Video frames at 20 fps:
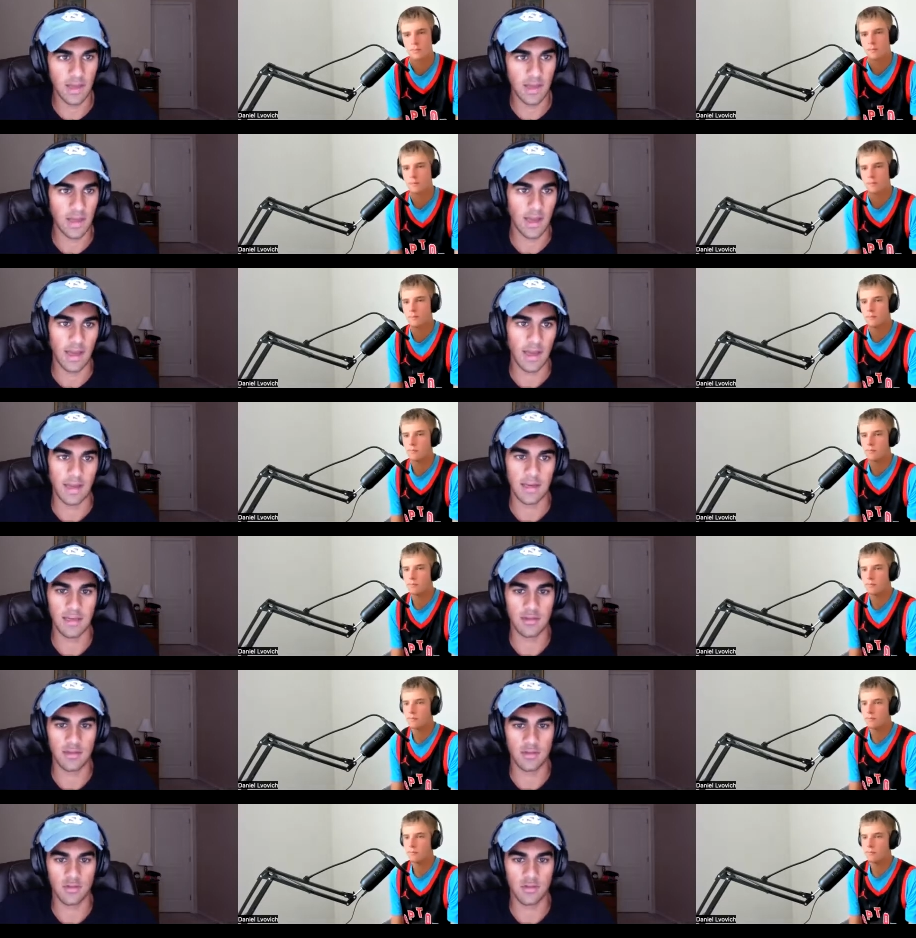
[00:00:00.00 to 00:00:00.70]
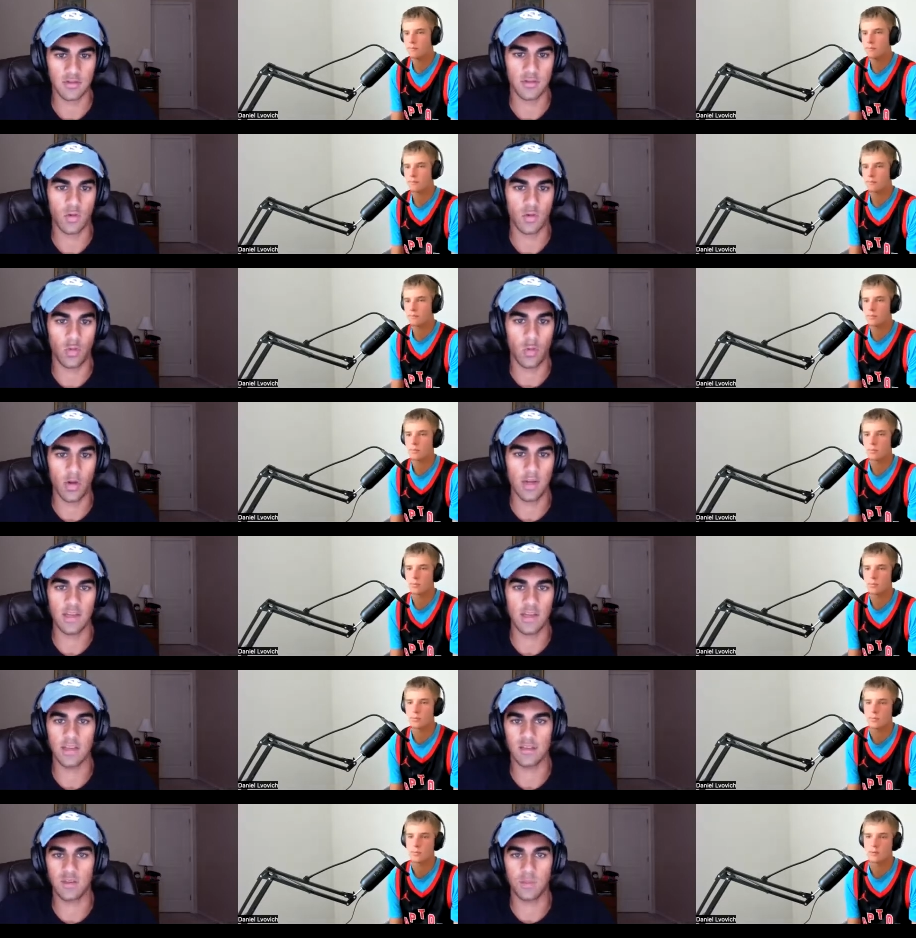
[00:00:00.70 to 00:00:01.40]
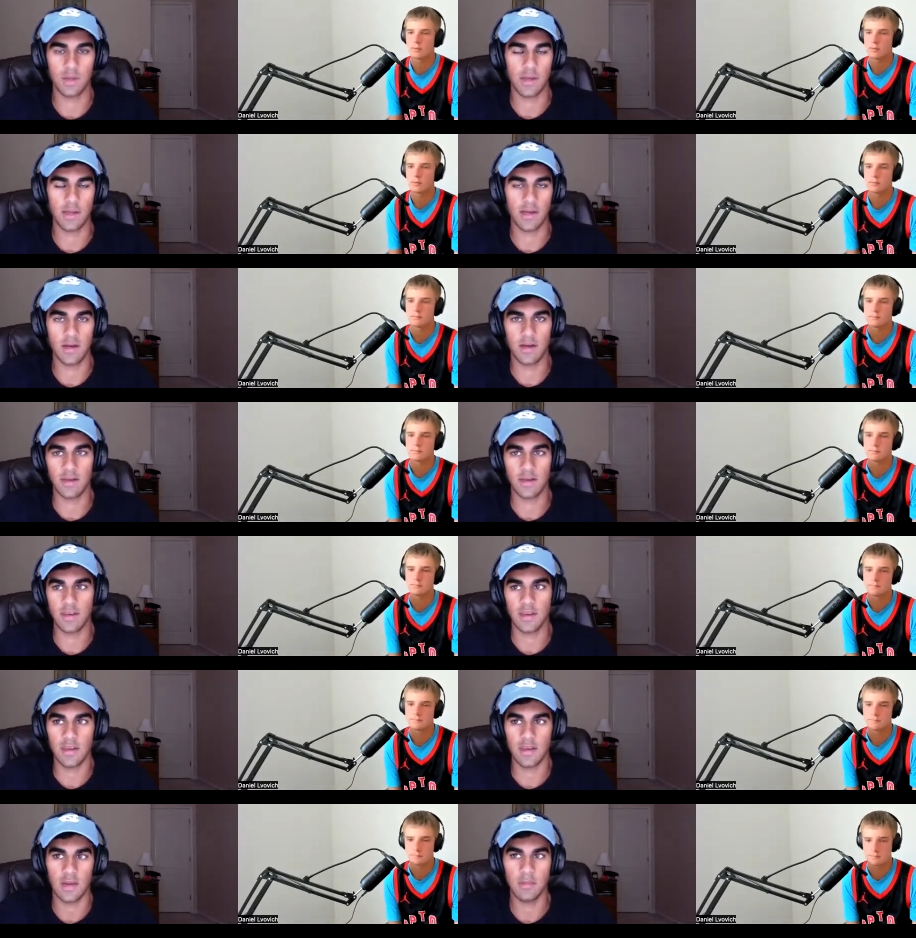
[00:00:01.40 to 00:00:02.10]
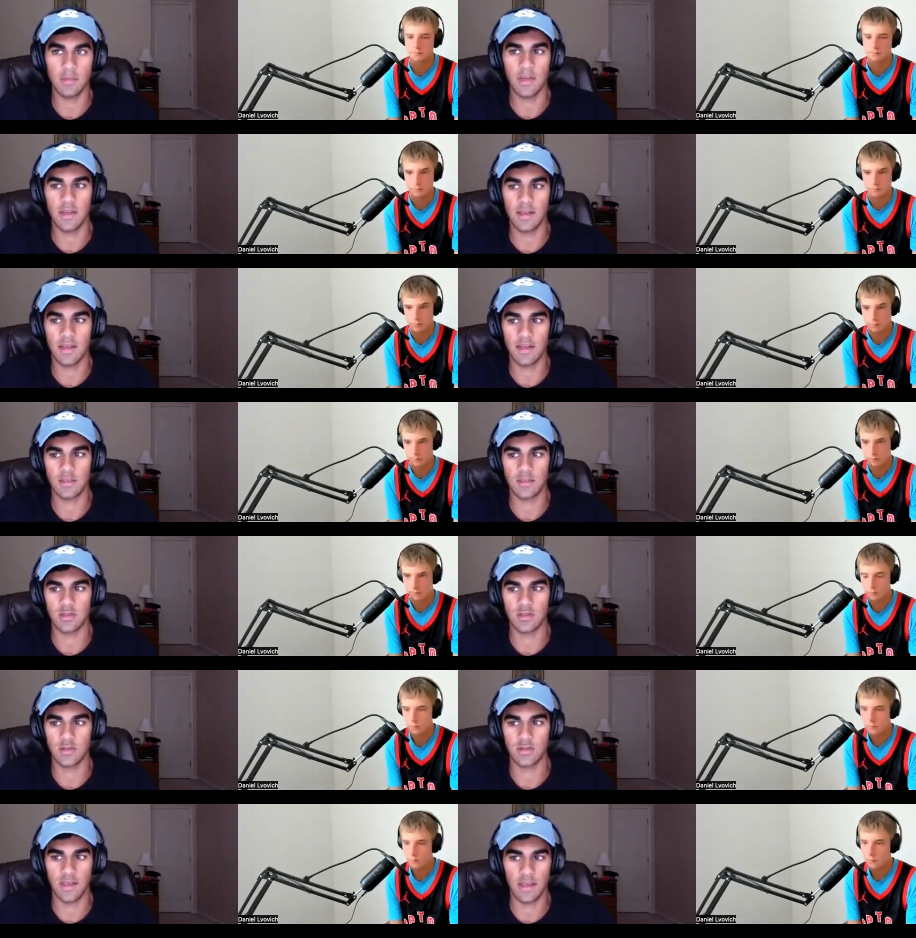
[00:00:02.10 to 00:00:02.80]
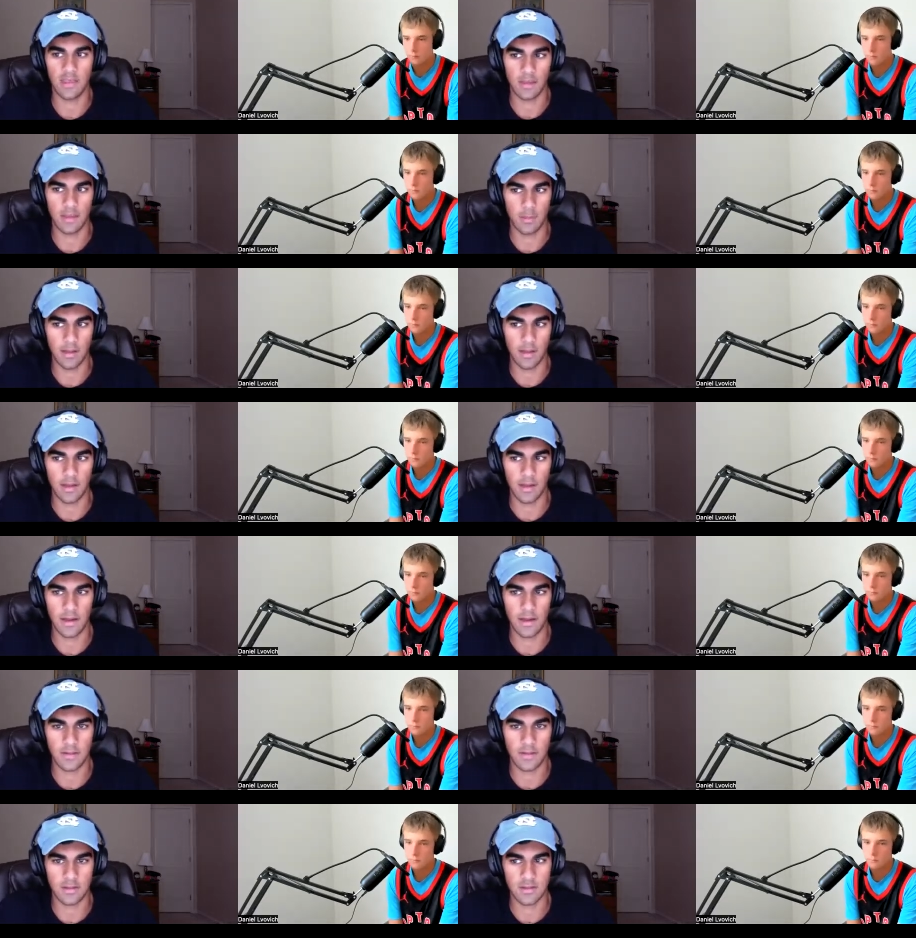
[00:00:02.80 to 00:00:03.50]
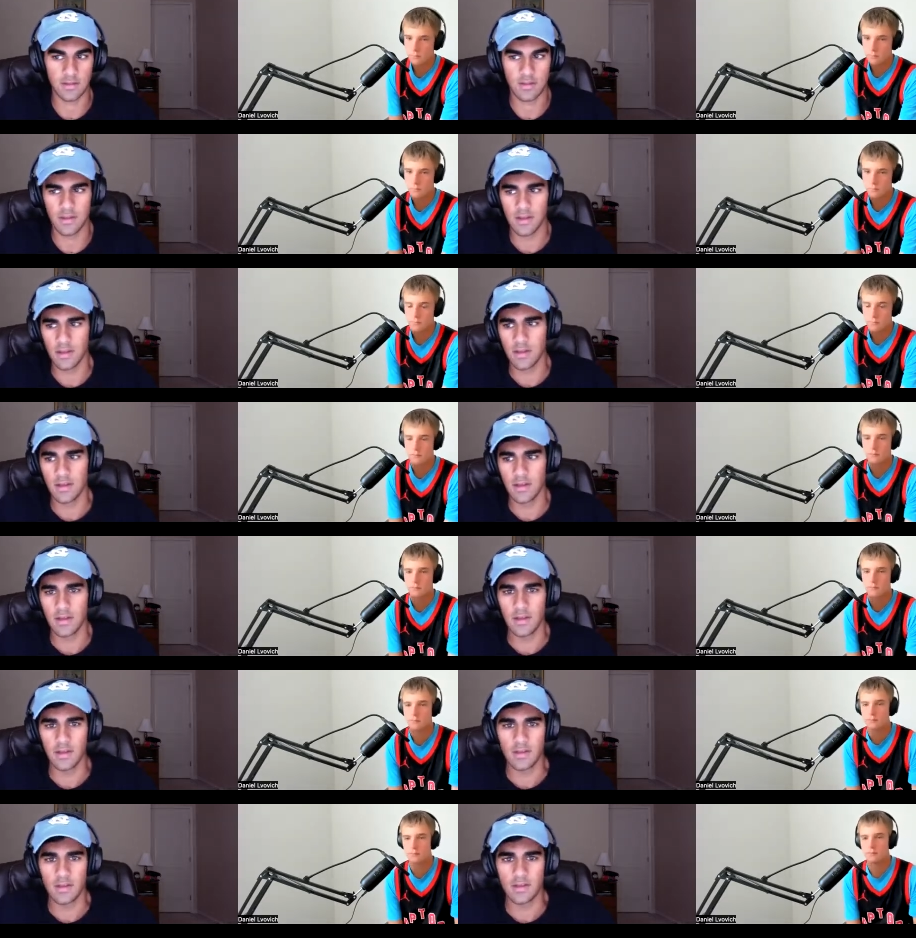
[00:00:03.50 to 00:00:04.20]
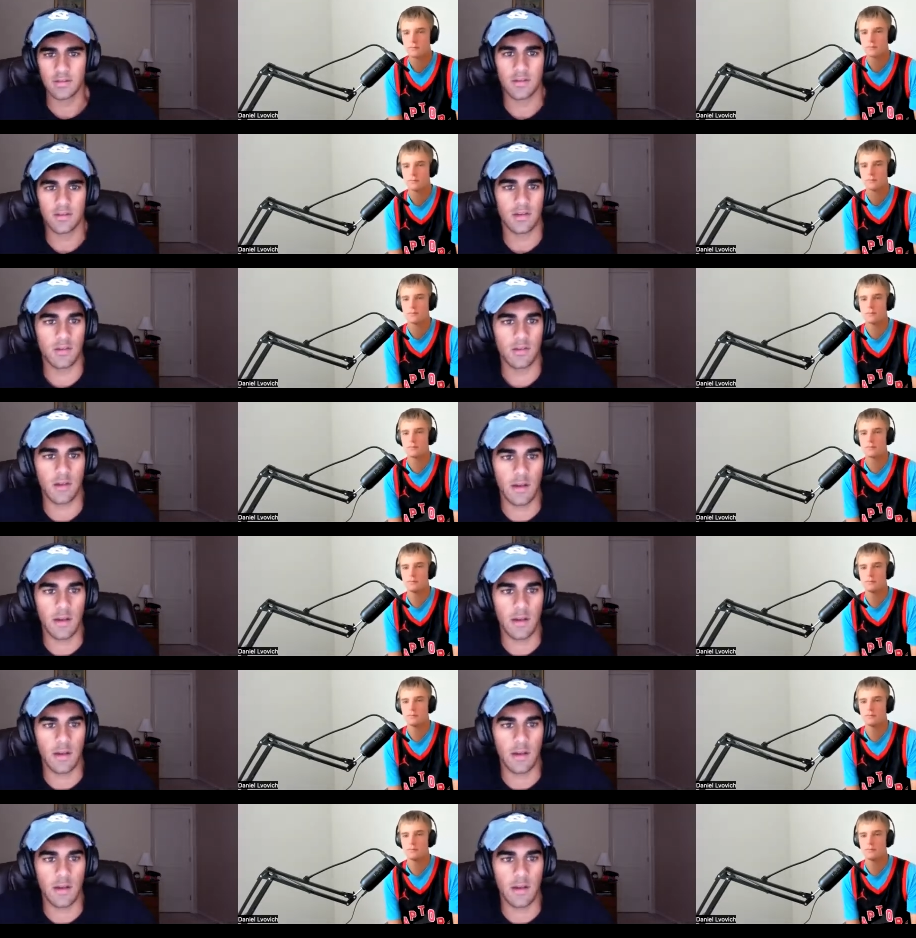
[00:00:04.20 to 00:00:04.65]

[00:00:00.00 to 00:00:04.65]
Speaker 1: And he's also the winningest player in N B A history in the playoffs. So, I